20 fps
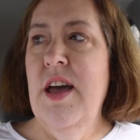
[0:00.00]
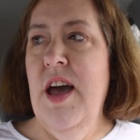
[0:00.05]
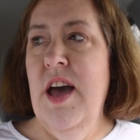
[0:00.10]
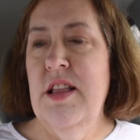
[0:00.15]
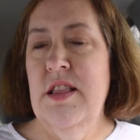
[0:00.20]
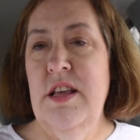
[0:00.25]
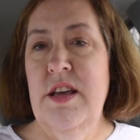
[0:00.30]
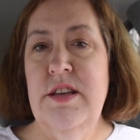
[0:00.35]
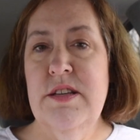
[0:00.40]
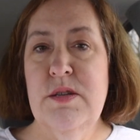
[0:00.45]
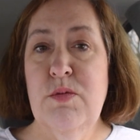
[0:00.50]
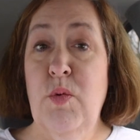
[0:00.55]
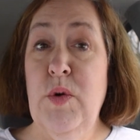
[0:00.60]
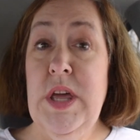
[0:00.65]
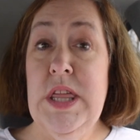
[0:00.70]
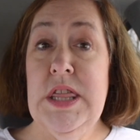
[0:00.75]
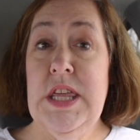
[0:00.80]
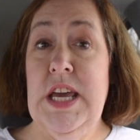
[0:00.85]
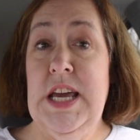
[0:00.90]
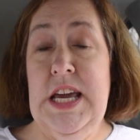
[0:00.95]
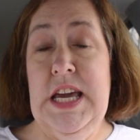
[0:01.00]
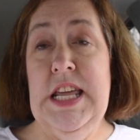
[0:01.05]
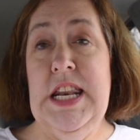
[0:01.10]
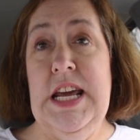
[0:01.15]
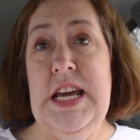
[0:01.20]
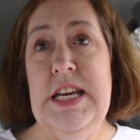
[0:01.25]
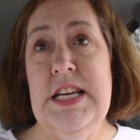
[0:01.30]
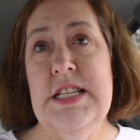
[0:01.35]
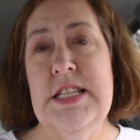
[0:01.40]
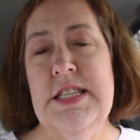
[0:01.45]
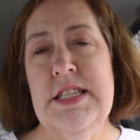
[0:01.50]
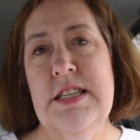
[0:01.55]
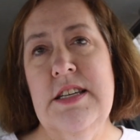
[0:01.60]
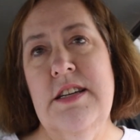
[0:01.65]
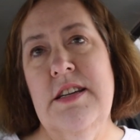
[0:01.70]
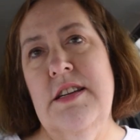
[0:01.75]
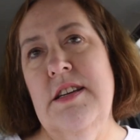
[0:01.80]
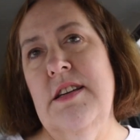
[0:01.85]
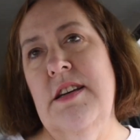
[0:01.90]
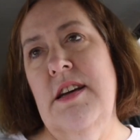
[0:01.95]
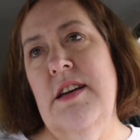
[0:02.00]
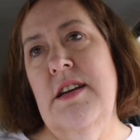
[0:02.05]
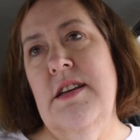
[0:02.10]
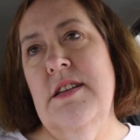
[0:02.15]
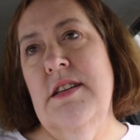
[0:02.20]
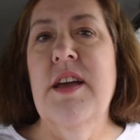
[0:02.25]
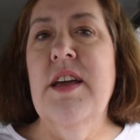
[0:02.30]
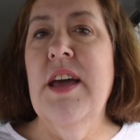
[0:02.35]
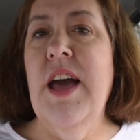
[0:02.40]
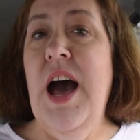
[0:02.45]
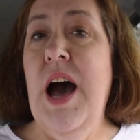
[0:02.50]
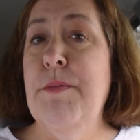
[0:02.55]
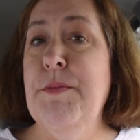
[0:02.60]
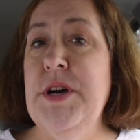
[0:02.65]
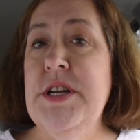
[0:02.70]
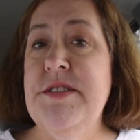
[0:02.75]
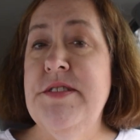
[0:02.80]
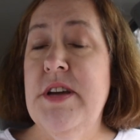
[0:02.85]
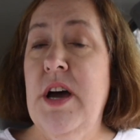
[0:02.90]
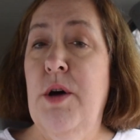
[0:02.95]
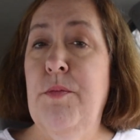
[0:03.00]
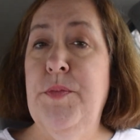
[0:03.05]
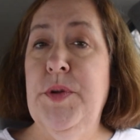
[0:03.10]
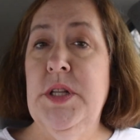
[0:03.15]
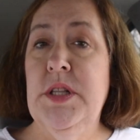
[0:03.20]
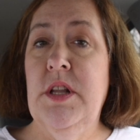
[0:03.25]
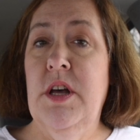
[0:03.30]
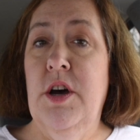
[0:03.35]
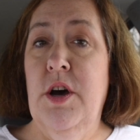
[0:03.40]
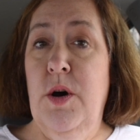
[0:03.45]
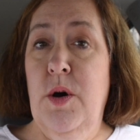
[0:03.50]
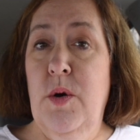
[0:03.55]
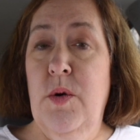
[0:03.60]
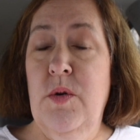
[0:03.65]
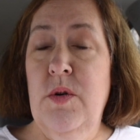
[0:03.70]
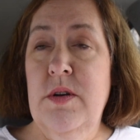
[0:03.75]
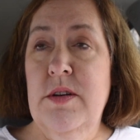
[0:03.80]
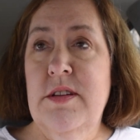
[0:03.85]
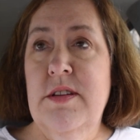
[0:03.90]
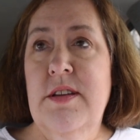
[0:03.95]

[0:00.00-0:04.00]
At least we think it is. Comment down below